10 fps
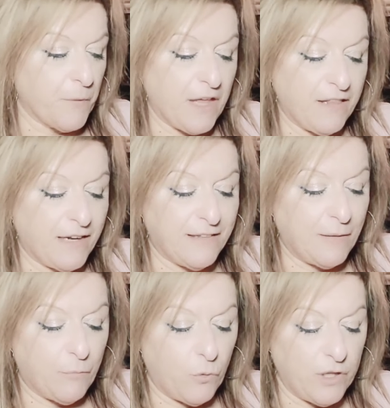And then at
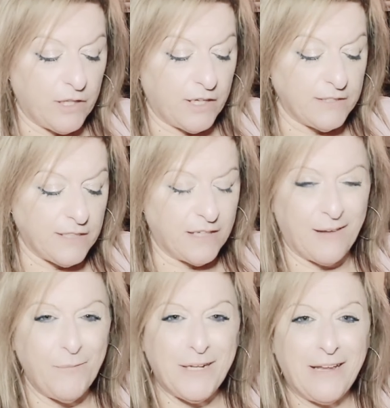that point, like I said,
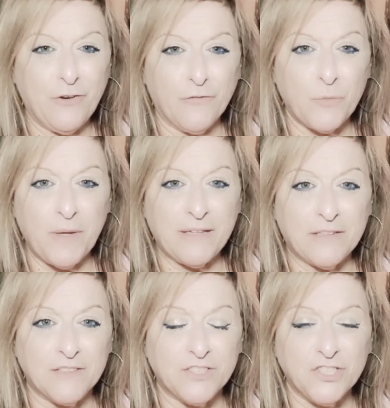now you don't have to make the
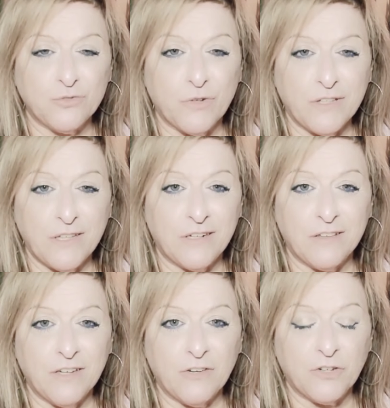decision right then and there,